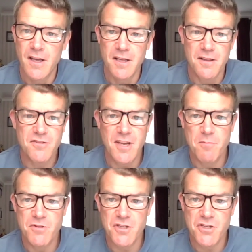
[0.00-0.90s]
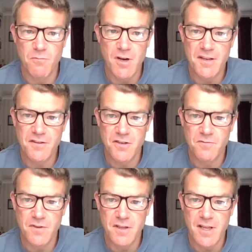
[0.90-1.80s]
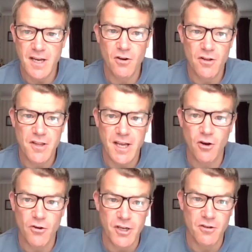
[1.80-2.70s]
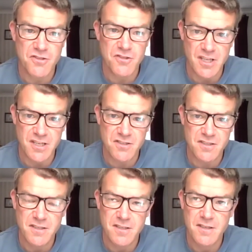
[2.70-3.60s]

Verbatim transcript: in the same position where they sort of they're co they're cottoning onto this,